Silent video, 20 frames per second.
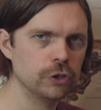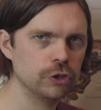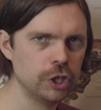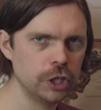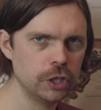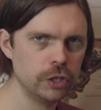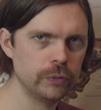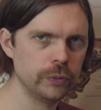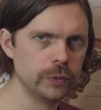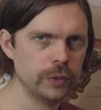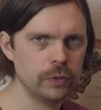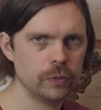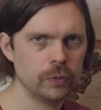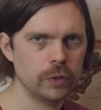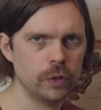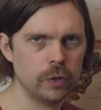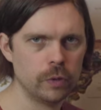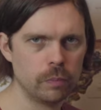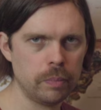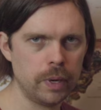children or
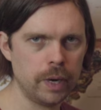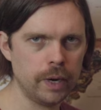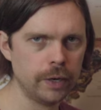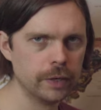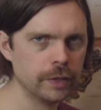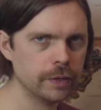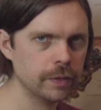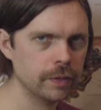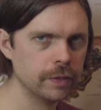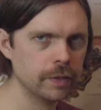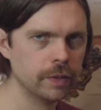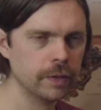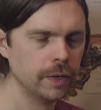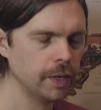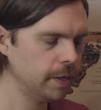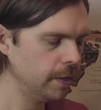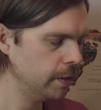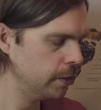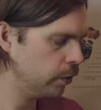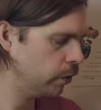your partner.
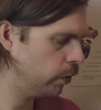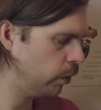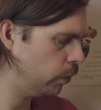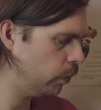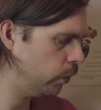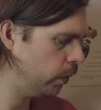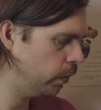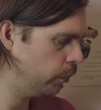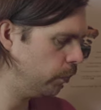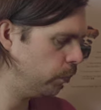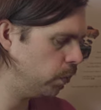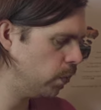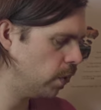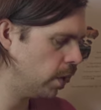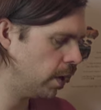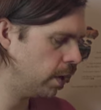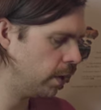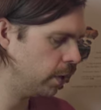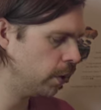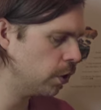So if you
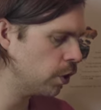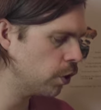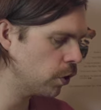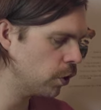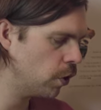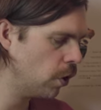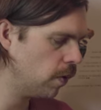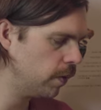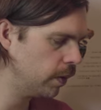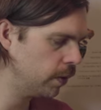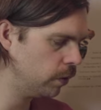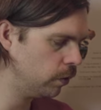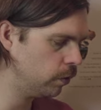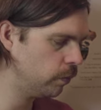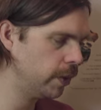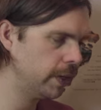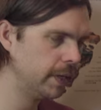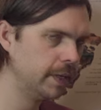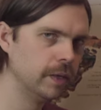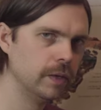are going
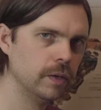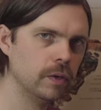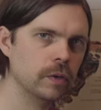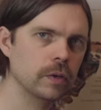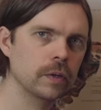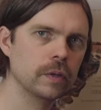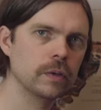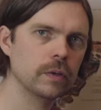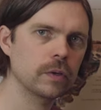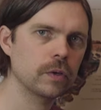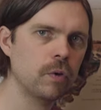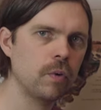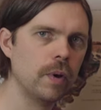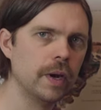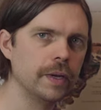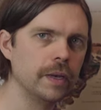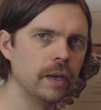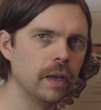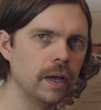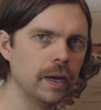already
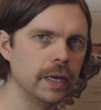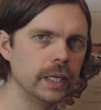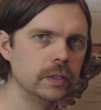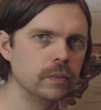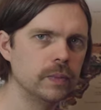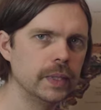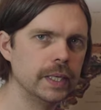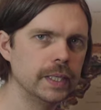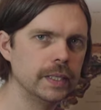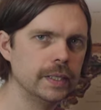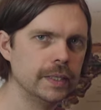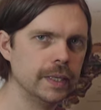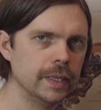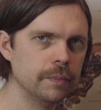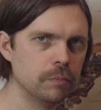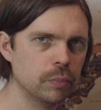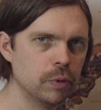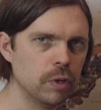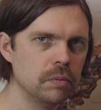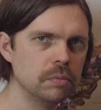quite lightweight,
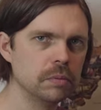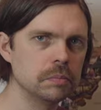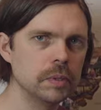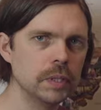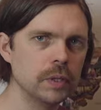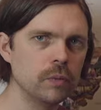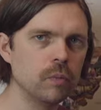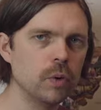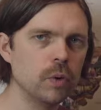then probably